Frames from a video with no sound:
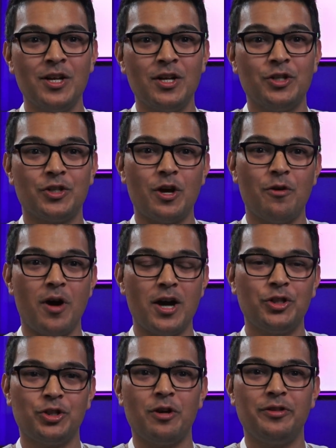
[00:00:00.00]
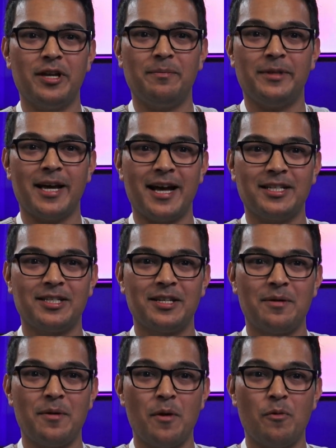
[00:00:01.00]
So I showed them that
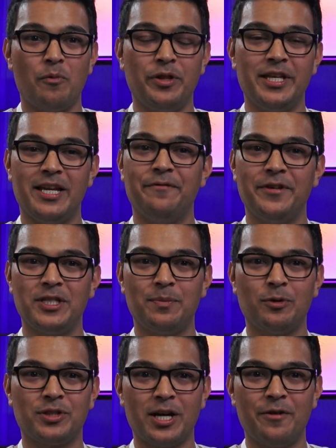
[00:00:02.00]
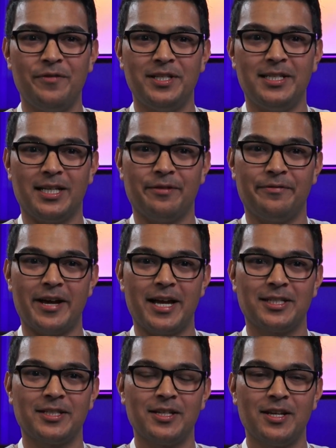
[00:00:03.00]
with the invisible selfie stick effect,